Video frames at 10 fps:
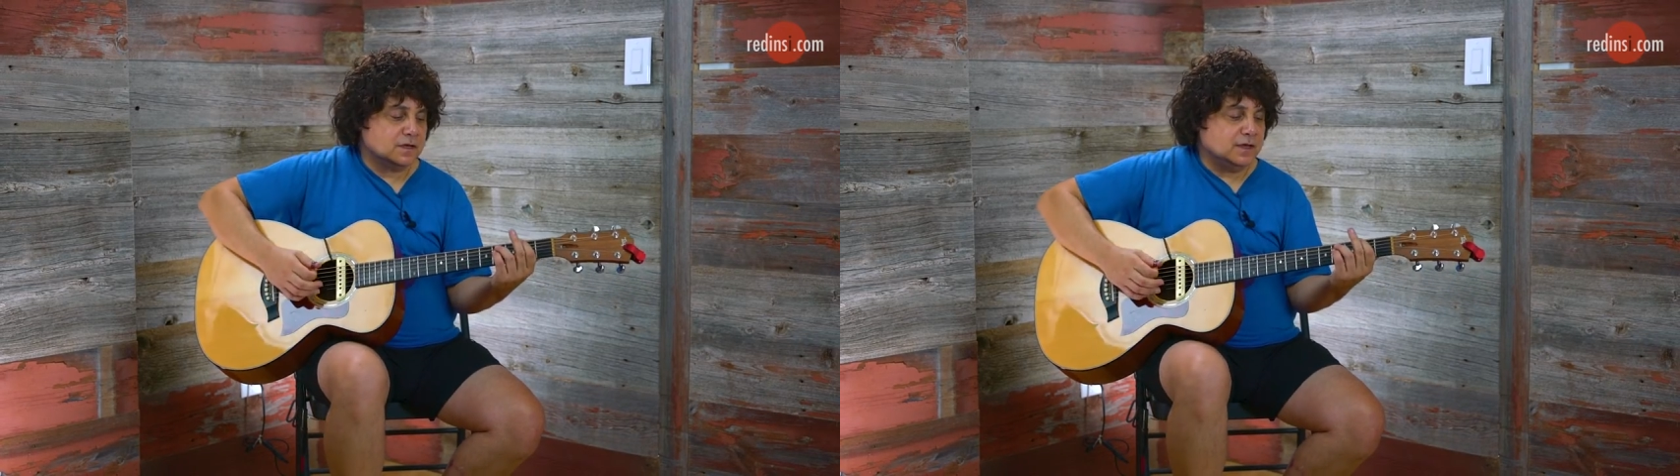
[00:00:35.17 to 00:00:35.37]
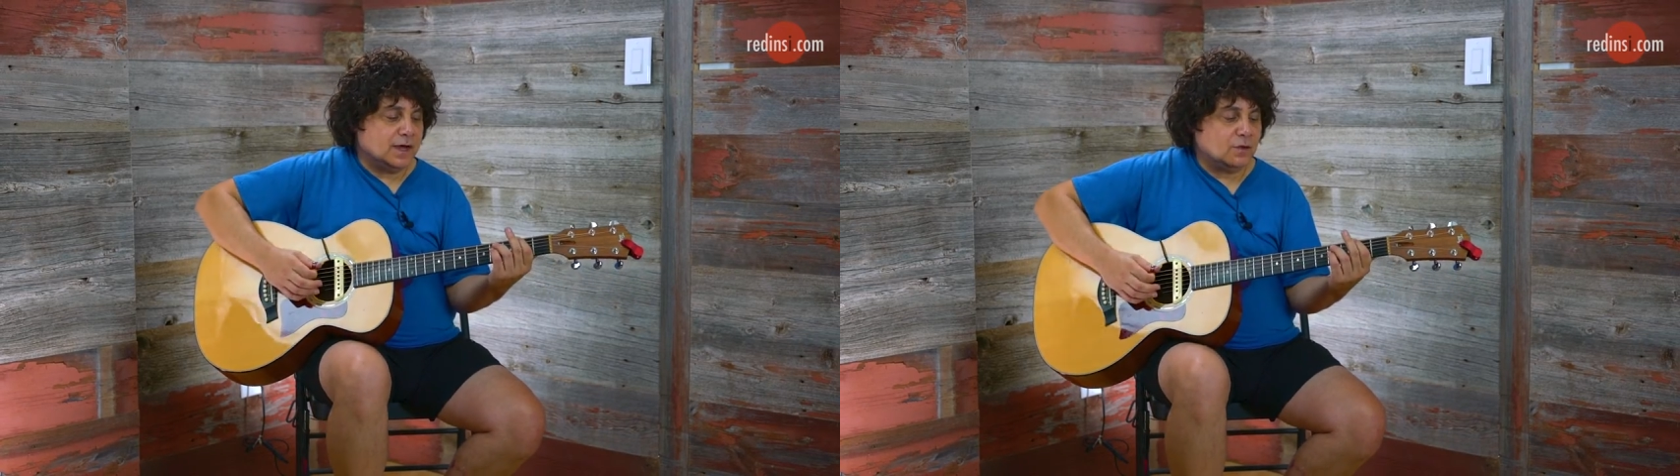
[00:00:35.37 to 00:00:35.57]

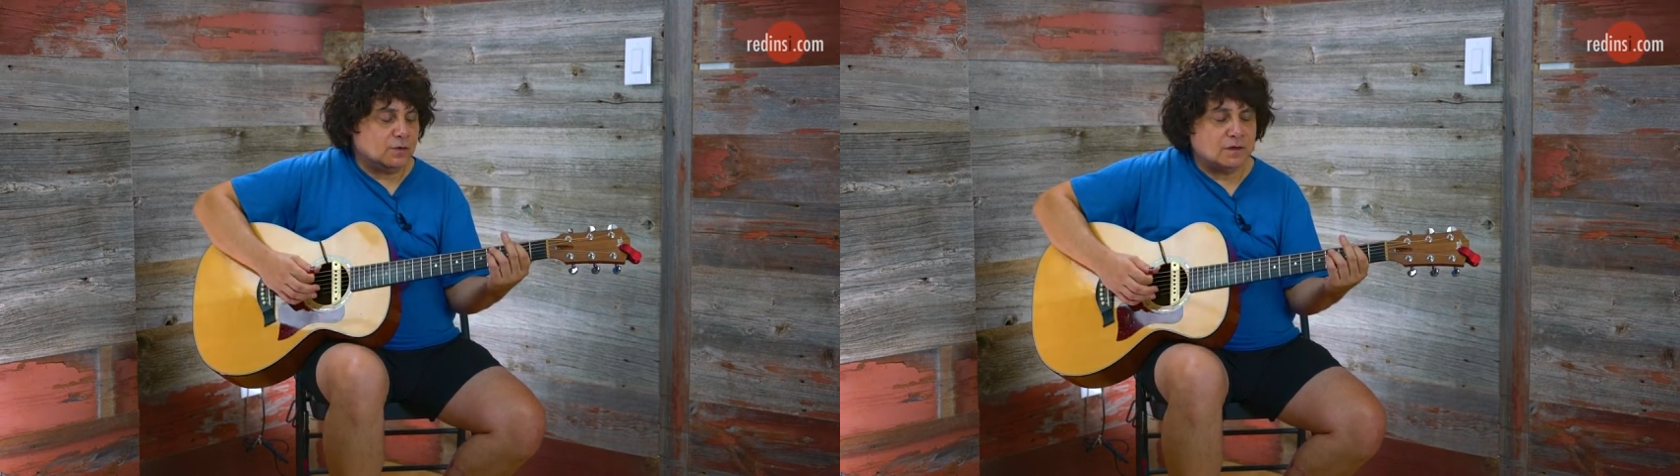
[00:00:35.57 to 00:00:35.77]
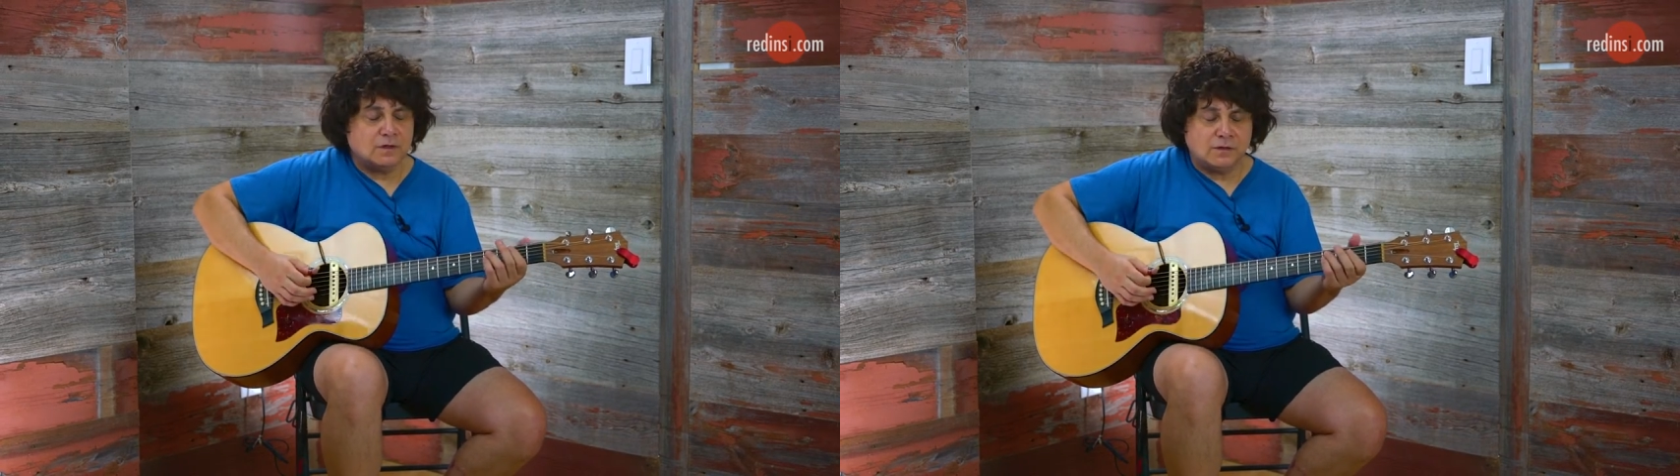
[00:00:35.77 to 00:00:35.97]
Now,
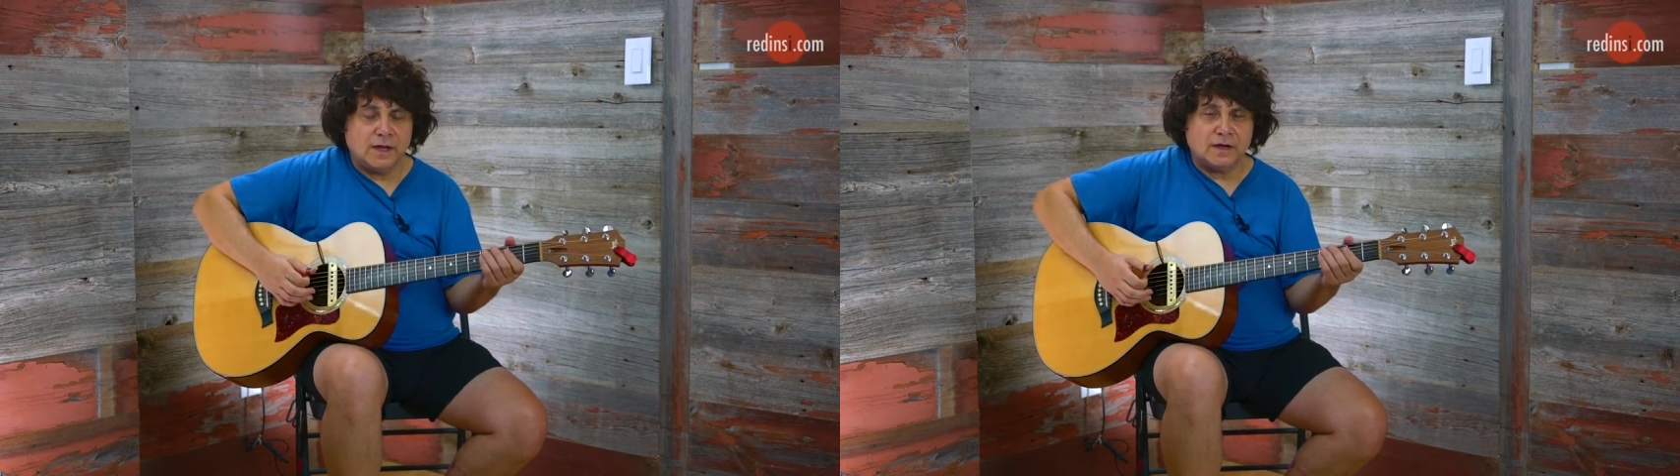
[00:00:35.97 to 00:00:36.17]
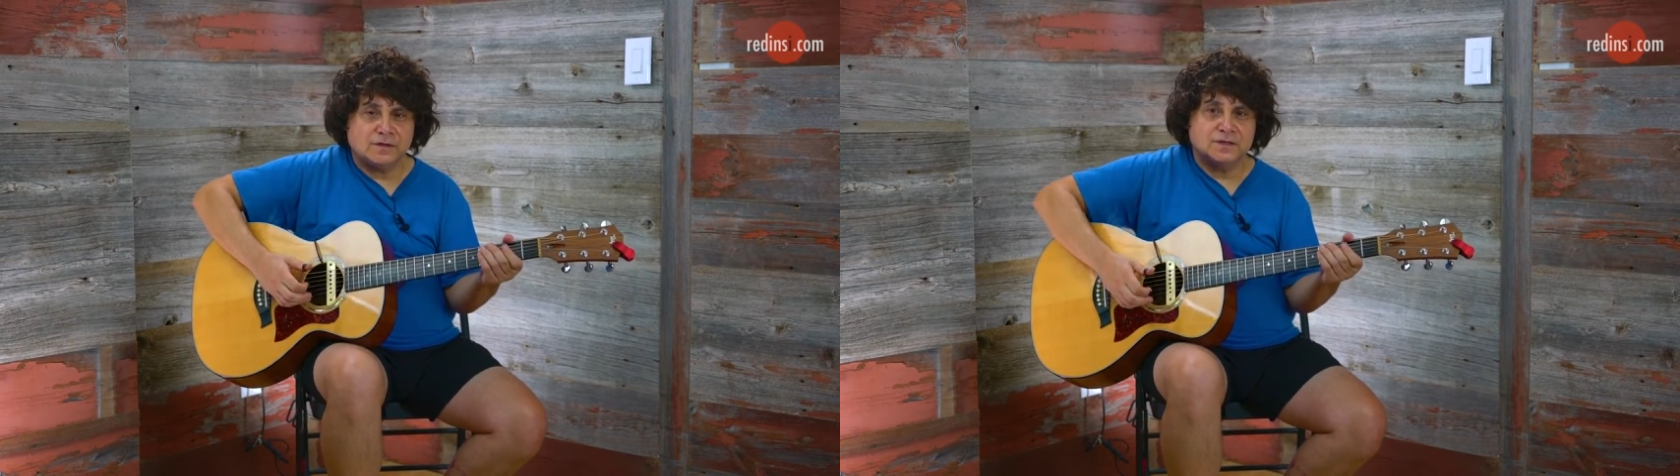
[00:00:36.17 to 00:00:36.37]
a
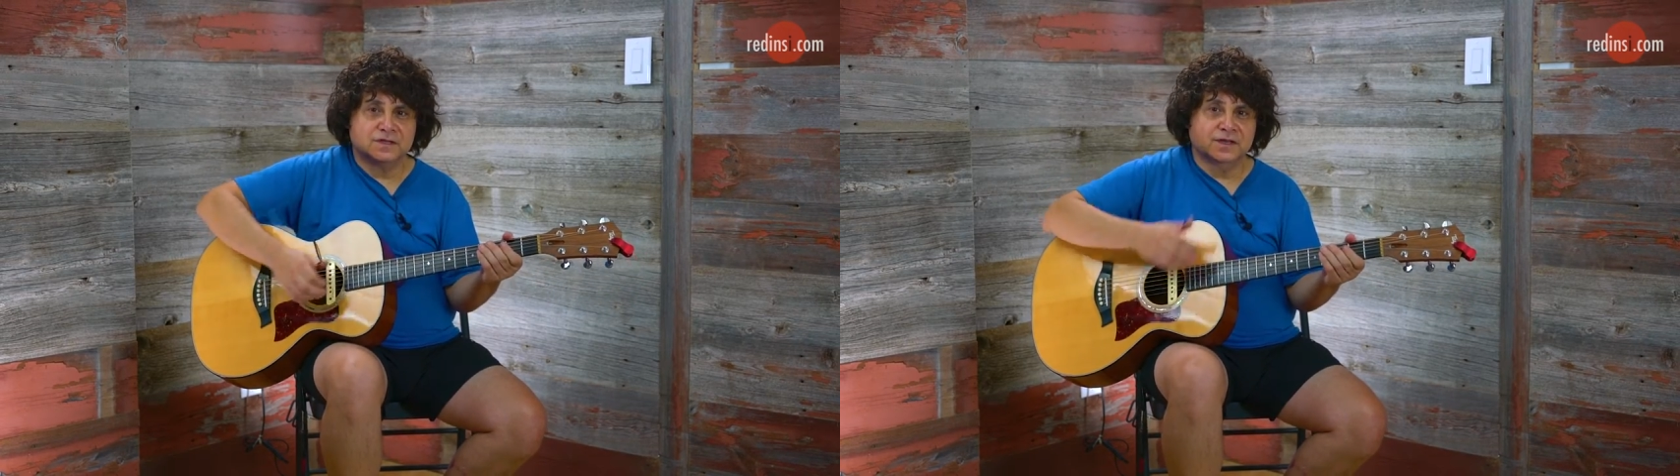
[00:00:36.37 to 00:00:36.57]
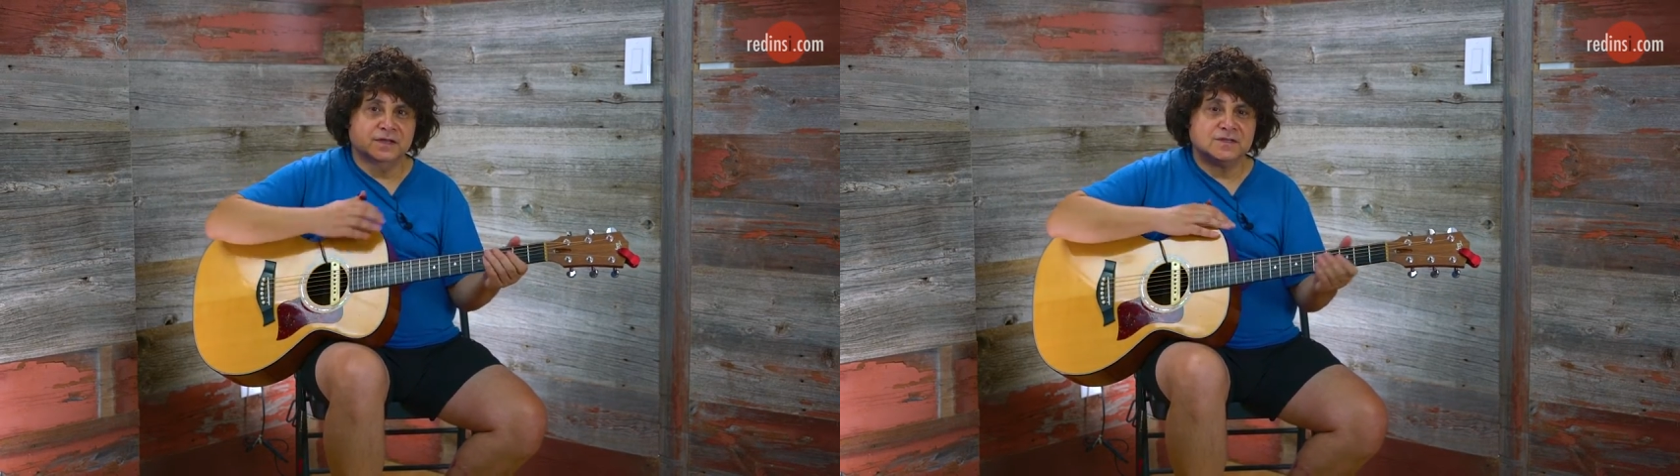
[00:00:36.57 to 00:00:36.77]
lot of these
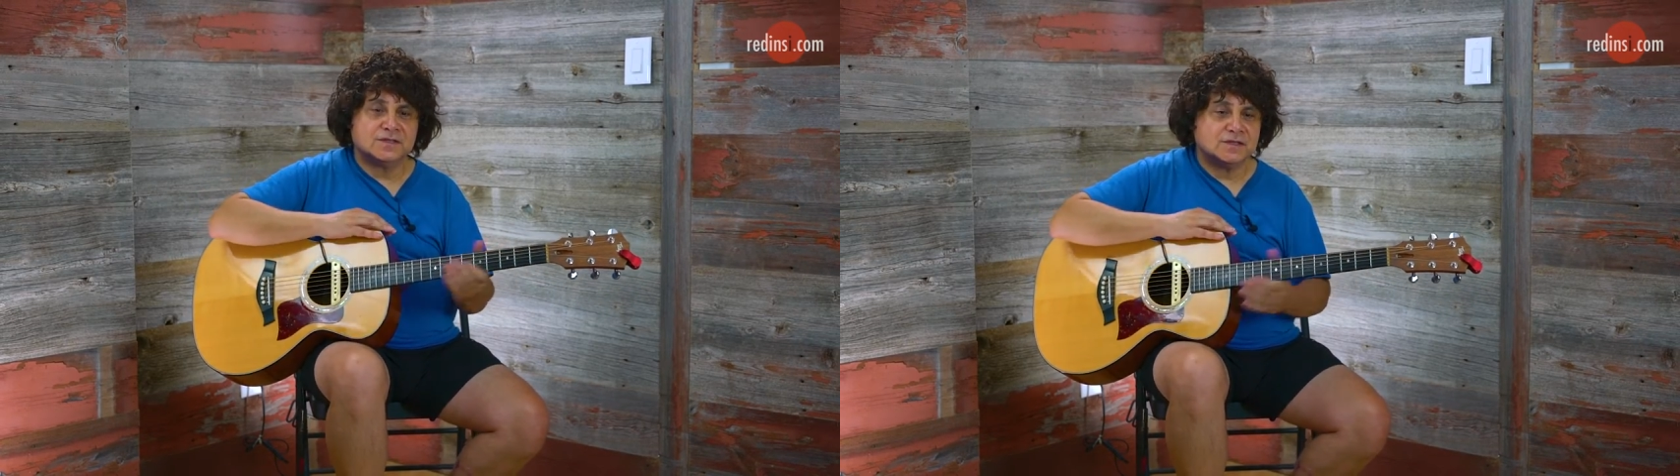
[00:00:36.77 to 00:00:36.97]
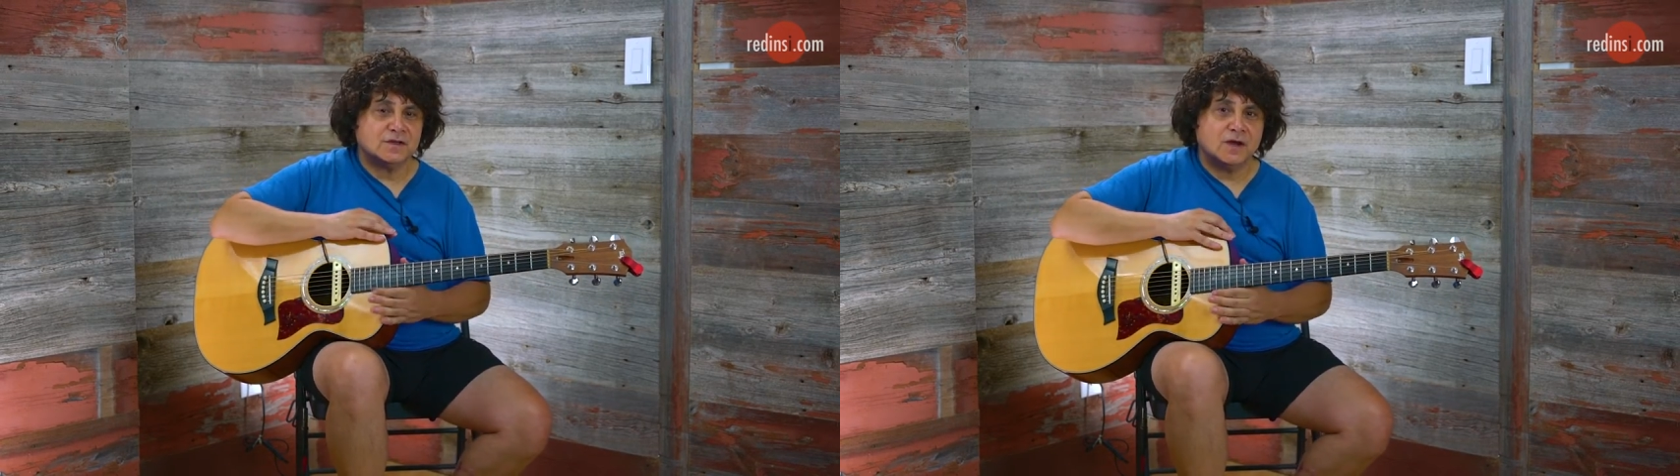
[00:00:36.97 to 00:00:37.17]
things